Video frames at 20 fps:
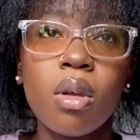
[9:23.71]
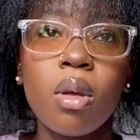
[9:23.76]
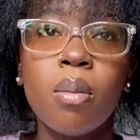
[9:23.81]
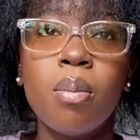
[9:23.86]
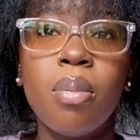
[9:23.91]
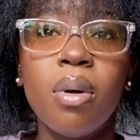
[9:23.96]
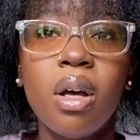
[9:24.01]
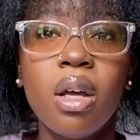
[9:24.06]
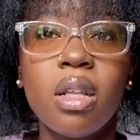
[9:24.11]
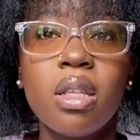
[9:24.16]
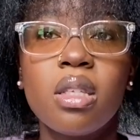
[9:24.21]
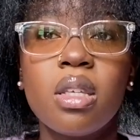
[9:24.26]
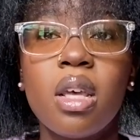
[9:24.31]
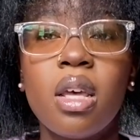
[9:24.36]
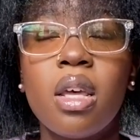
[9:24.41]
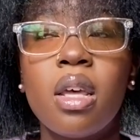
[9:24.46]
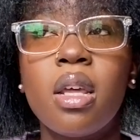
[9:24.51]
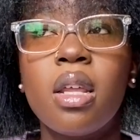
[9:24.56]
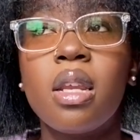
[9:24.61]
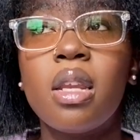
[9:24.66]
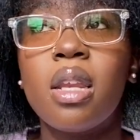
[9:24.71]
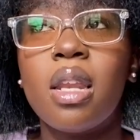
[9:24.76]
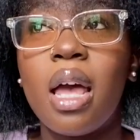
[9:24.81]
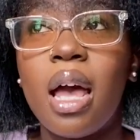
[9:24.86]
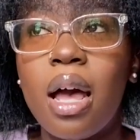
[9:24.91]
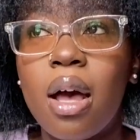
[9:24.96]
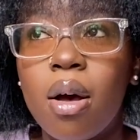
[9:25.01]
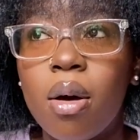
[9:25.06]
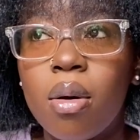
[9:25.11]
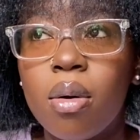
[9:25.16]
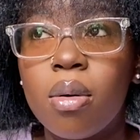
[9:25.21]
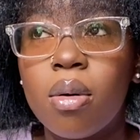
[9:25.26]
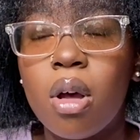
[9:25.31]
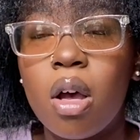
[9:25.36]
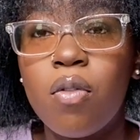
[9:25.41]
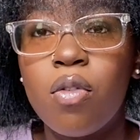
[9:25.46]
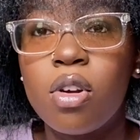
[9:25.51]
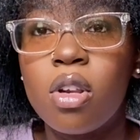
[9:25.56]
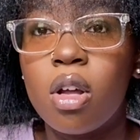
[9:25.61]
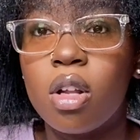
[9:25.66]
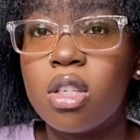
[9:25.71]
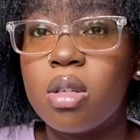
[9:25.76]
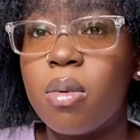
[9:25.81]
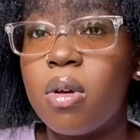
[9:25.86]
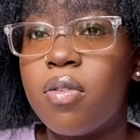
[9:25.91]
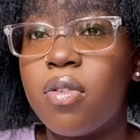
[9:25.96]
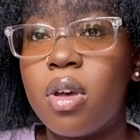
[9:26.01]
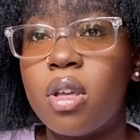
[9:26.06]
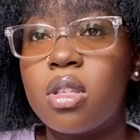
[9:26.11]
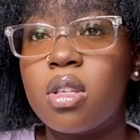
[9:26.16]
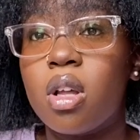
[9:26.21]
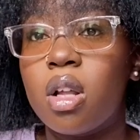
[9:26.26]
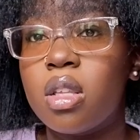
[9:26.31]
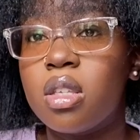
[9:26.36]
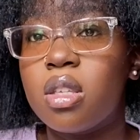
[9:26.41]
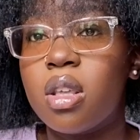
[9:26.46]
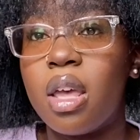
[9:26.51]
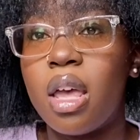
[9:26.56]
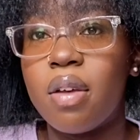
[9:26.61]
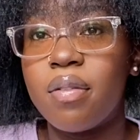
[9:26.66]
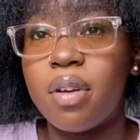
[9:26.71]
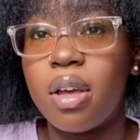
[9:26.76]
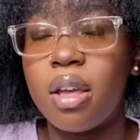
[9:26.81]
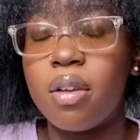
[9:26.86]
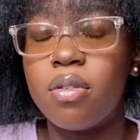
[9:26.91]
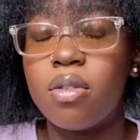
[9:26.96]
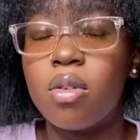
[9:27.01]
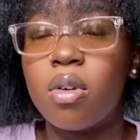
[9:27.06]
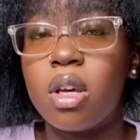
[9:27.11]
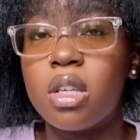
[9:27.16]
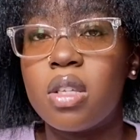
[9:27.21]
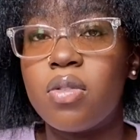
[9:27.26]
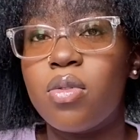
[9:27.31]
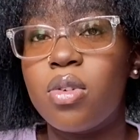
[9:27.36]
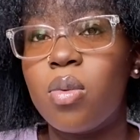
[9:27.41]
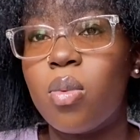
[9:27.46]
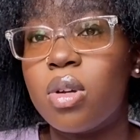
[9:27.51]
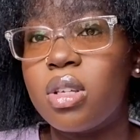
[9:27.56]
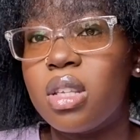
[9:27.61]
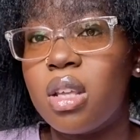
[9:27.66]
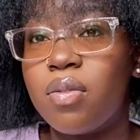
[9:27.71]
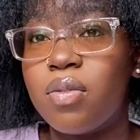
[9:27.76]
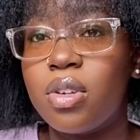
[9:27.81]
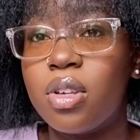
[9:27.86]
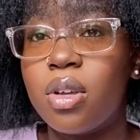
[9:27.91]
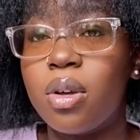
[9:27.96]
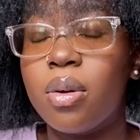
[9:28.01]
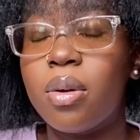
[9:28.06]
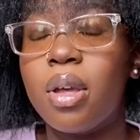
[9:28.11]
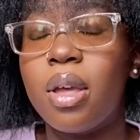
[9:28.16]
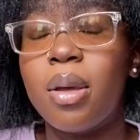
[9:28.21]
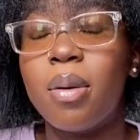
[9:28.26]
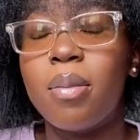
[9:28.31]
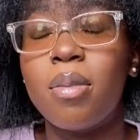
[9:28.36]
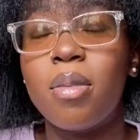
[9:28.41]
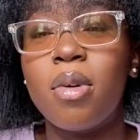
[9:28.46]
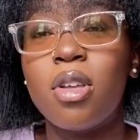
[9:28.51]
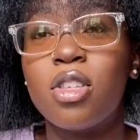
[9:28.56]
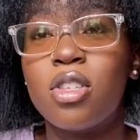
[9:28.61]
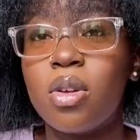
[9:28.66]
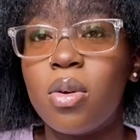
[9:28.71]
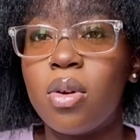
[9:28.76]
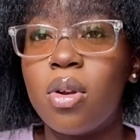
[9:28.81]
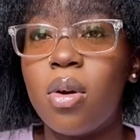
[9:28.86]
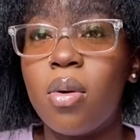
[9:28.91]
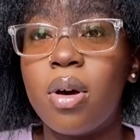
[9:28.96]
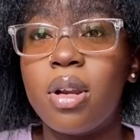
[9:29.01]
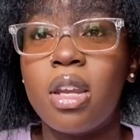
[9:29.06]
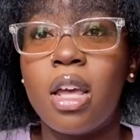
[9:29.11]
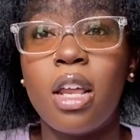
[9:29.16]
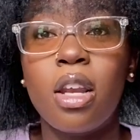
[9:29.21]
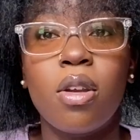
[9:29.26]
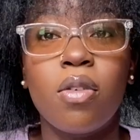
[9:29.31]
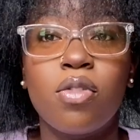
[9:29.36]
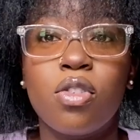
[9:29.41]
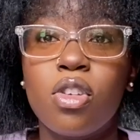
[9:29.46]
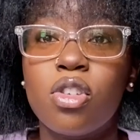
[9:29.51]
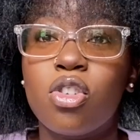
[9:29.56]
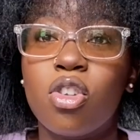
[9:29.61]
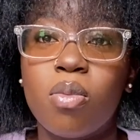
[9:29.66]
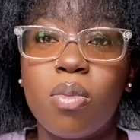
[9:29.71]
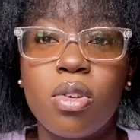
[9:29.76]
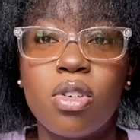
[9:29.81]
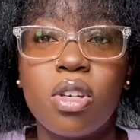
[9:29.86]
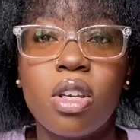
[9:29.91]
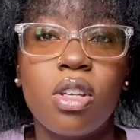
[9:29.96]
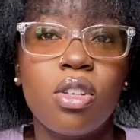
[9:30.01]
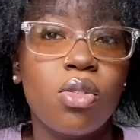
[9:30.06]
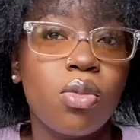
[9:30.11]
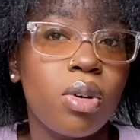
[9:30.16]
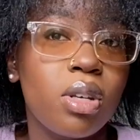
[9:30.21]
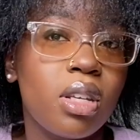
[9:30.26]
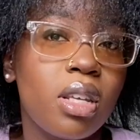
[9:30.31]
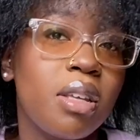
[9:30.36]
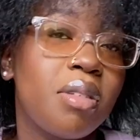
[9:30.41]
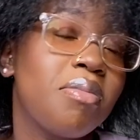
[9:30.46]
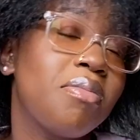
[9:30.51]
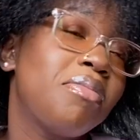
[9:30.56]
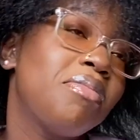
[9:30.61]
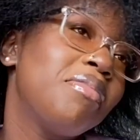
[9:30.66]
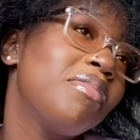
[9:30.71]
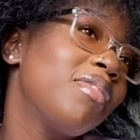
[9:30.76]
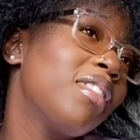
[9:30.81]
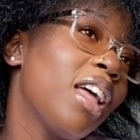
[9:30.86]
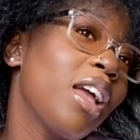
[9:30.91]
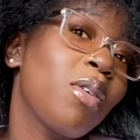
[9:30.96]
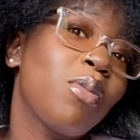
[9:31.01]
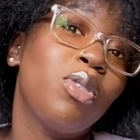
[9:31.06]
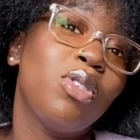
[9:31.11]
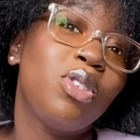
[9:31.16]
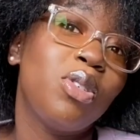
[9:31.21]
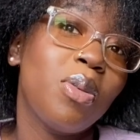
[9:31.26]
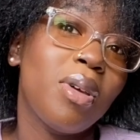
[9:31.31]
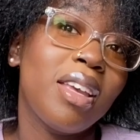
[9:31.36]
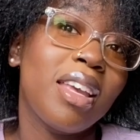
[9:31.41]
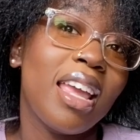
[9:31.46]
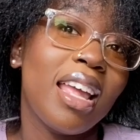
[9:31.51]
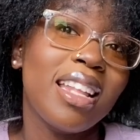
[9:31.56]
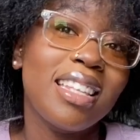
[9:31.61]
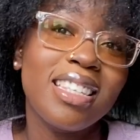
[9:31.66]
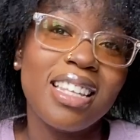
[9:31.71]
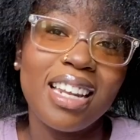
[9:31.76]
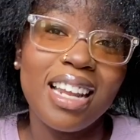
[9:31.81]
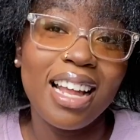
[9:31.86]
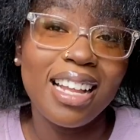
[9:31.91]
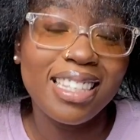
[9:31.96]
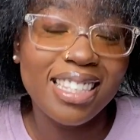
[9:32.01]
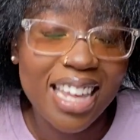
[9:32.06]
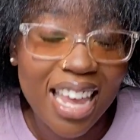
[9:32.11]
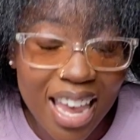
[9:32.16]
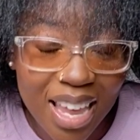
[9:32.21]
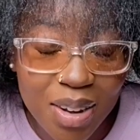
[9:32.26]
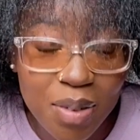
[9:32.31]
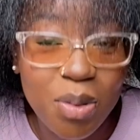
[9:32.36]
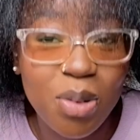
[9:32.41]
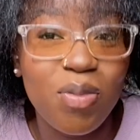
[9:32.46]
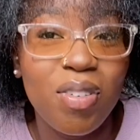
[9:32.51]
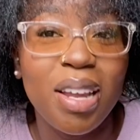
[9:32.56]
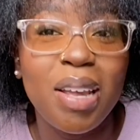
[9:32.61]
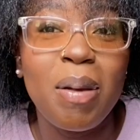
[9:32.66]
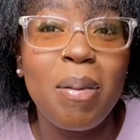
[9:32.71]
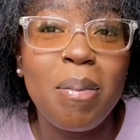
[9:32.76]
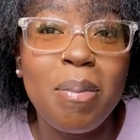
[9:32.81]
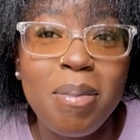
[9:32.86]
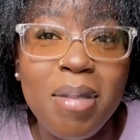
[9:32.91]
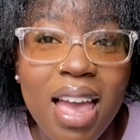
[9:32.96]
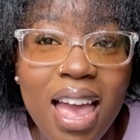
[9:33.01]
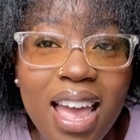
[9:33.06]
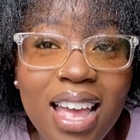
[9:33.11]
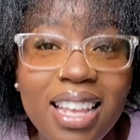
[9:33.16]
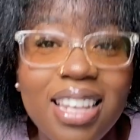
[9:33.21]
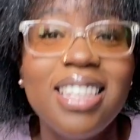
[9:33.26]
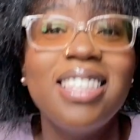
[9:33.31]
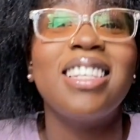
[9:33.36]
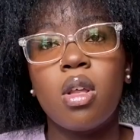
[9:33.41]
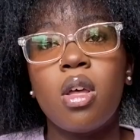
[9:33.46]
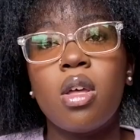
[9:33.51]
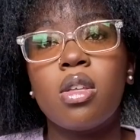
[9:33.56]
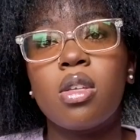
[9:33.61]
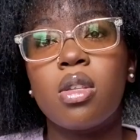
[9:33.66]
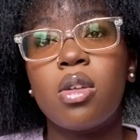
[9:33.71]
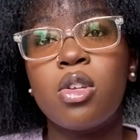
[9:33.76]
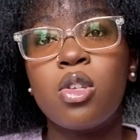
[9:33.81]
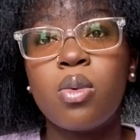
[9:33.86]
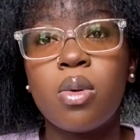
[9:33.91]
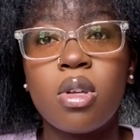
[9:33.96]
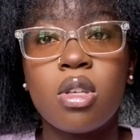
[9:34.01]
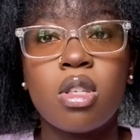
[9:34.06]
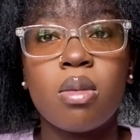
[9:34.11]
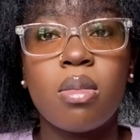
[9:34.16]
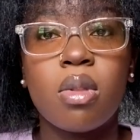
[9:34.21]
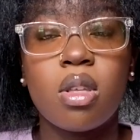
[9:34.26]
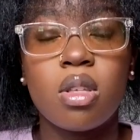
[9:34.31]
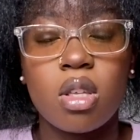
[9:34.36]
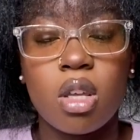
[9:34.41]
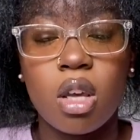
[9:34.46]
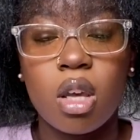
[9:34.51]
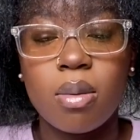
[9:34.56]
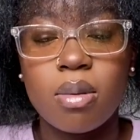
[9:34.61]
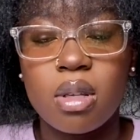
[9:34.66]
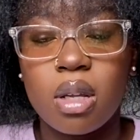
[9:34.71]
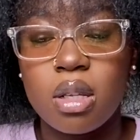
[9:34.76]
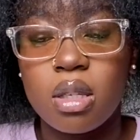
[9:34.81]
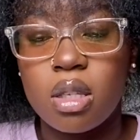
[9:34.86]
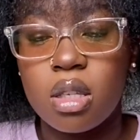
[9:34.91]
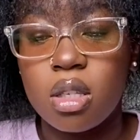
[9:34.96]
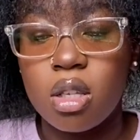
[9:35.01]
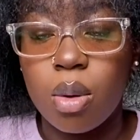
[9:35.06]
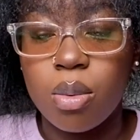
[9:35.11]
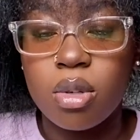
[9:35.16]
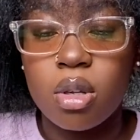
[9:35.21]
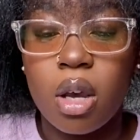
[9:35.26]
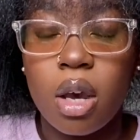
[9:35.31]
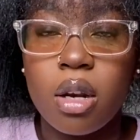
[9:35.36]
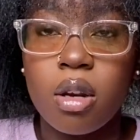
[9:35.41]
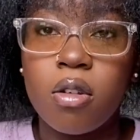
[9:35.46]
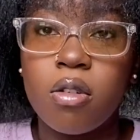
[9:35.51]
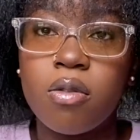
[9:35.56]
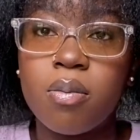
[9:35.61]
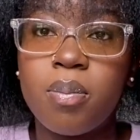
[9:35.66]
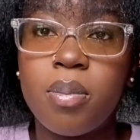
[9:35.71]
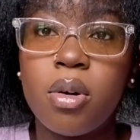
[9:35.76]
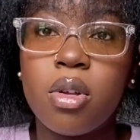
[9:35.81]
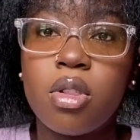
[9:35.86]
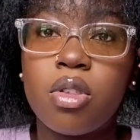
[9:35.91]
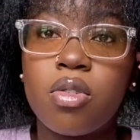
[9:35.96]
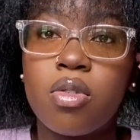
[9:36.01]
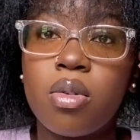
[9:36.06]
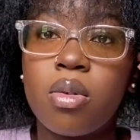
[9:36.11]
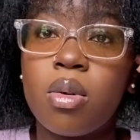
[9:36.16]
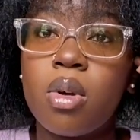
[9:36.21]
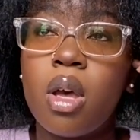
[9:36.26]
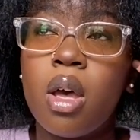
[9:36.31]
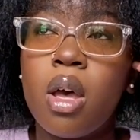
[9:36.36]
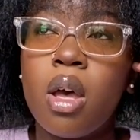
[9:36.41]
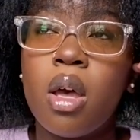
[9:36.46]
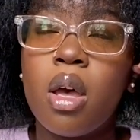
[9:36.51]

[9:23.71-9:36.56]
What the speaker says: But now I've already gone to my first concert ever. If you guys have already watched that video, solo, and I loved it so much, enjoyed it, like would do it again, 10 out of 10 would recommend. So those were some of the circumstances I was kind of put through